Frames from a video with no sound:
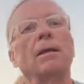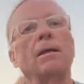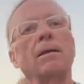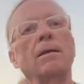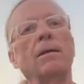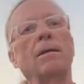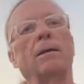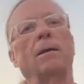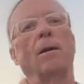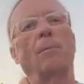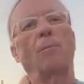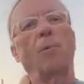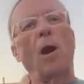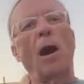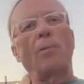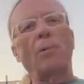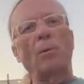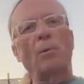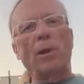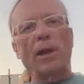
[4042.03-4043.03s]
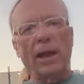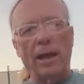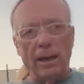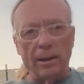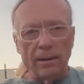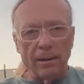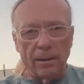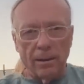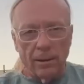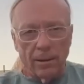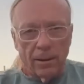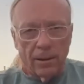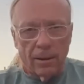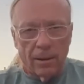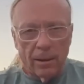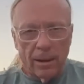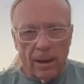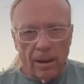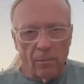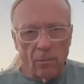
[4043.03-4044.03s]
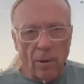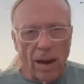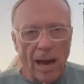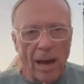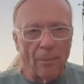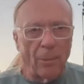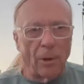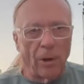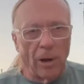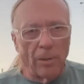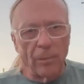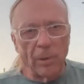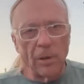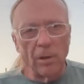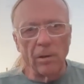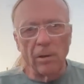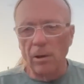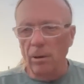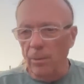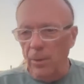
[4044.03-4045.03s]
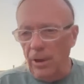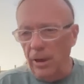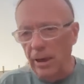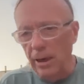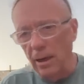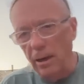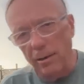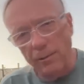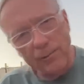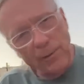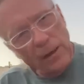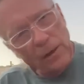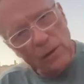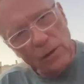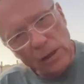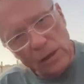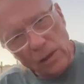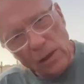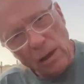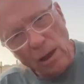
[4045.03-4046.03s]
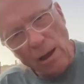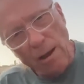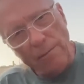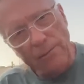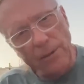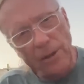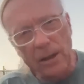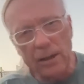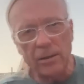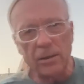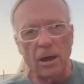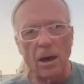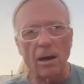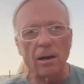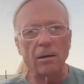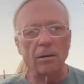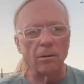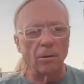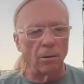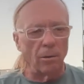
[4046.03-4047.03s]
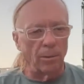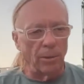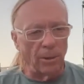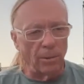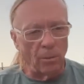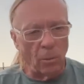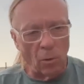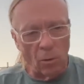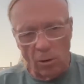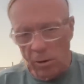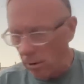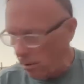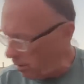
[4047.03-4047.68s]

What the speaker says: I'll probably wrap it up in a little bit here, finish this coffee, talk a little bit more.